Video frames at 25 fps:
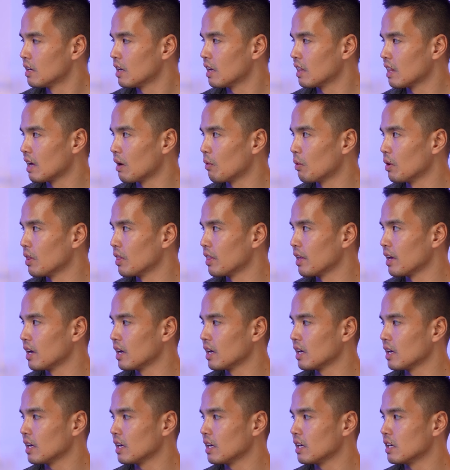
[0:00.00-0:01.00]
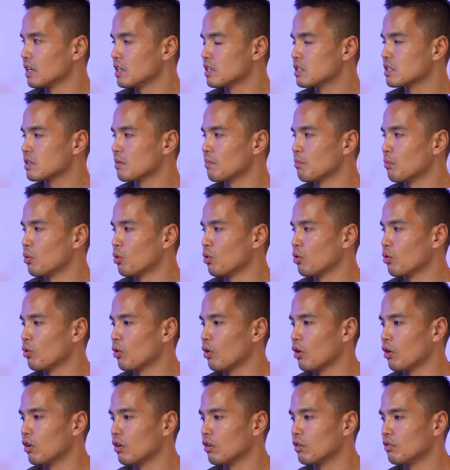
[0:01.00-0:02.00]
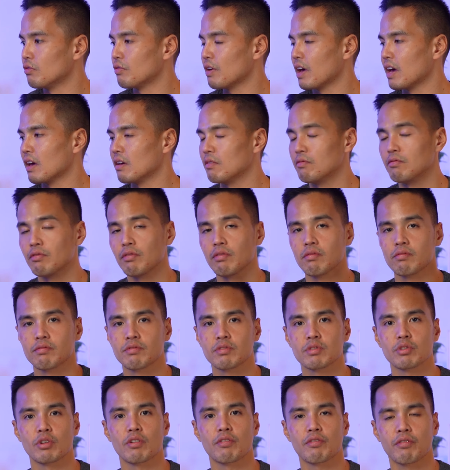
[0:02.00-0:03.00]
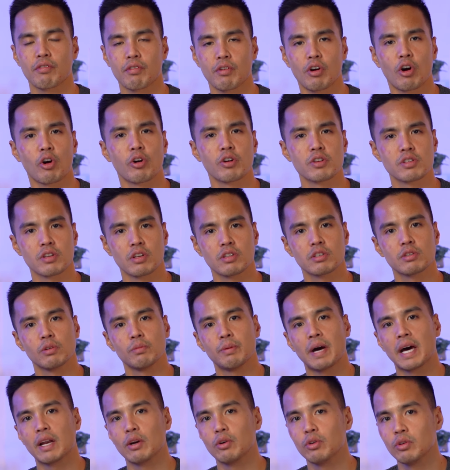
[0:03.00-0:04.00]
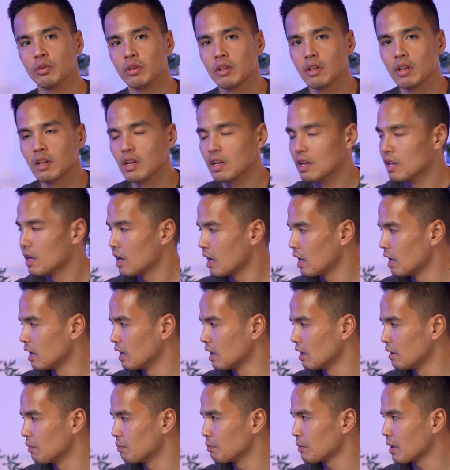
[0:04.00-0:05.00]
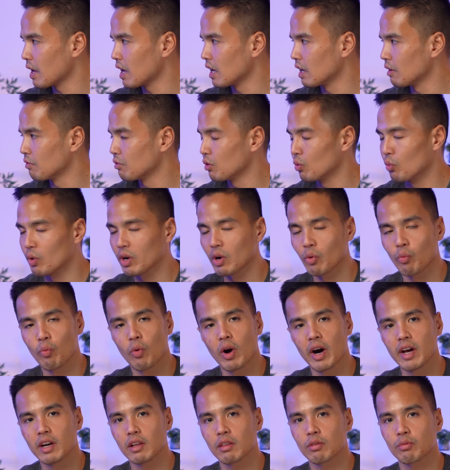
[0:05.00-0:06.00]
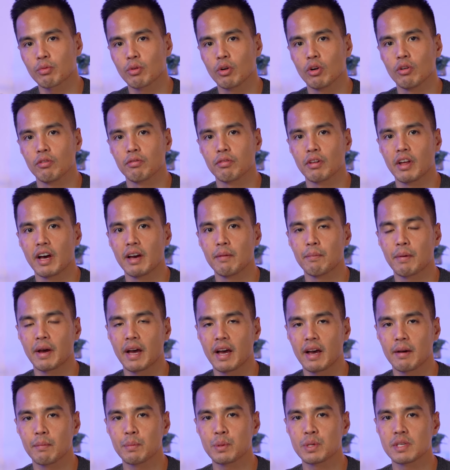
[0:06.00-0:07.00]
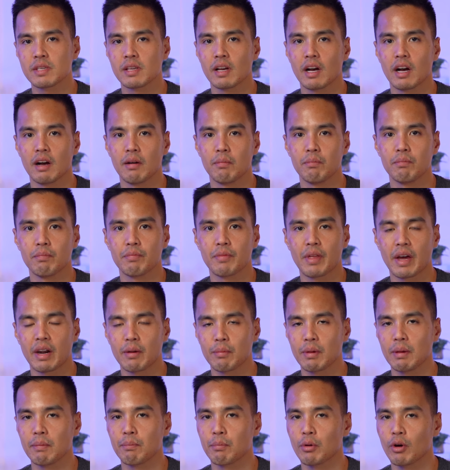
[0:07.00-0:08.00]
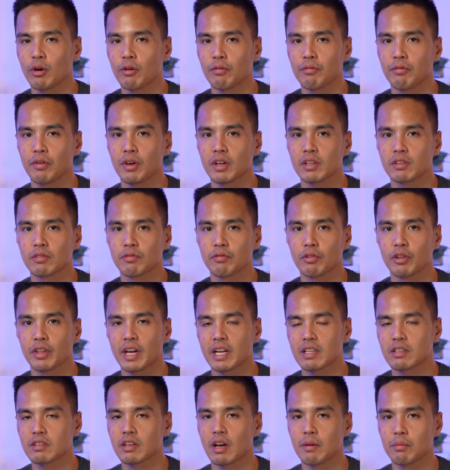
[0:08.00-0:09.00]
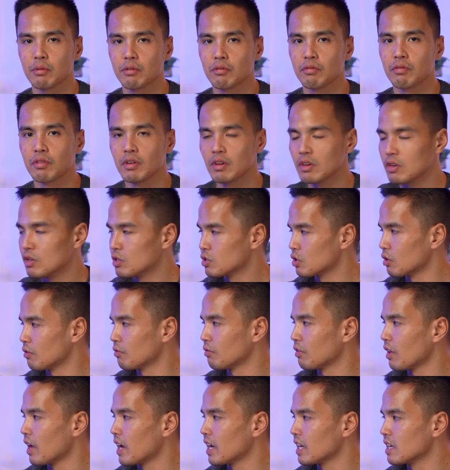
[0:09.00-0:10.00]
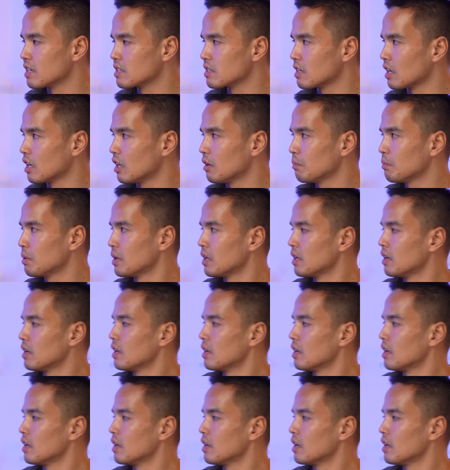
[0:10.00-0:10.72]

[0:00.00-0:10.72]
And that one there is more of a sort of horizontal panel. And if you want a wider throw of light, perhaps, that'll be perfect for that type of sort of lighting setup.